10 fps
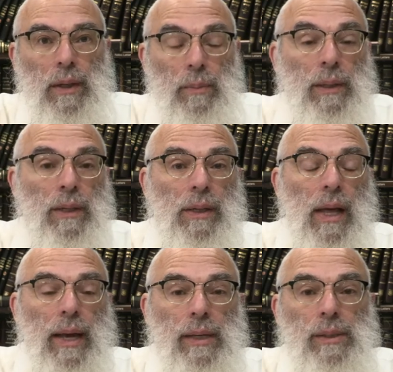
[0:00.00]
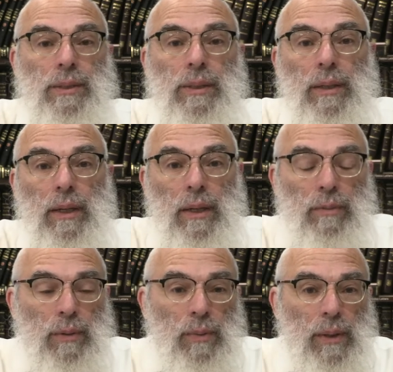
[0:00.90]
I'm in a class.
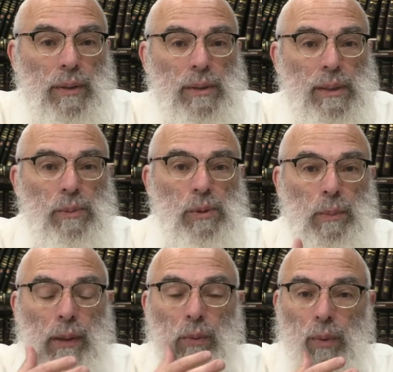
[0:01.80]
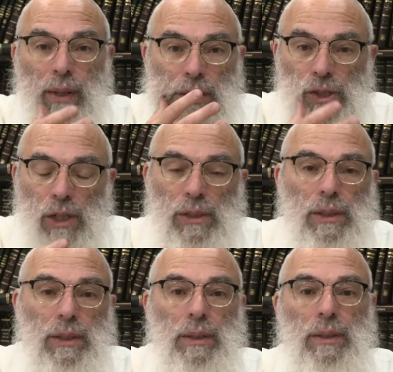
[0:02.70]
Everyone seems to be
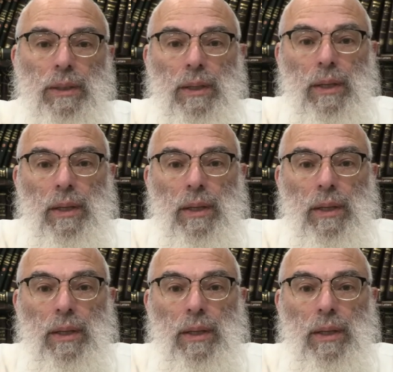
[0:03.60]
well-adjusted.